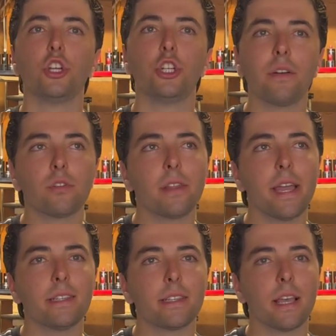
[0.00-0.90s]

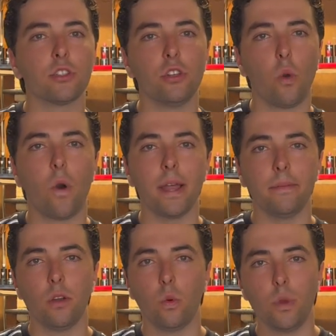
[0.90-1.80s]
Chevrolet says, you know what?
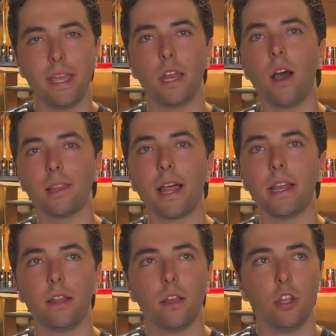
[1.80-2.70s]
We cannot
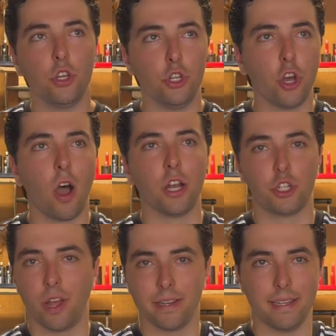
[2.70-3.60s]
let
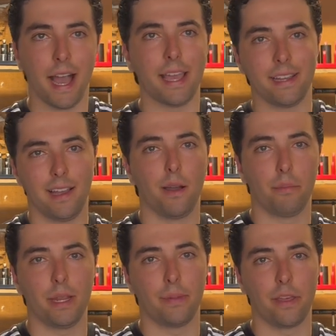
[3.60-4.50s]
Dodge, a dying
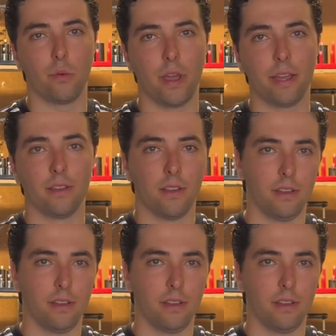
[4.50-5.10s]
company, by the way.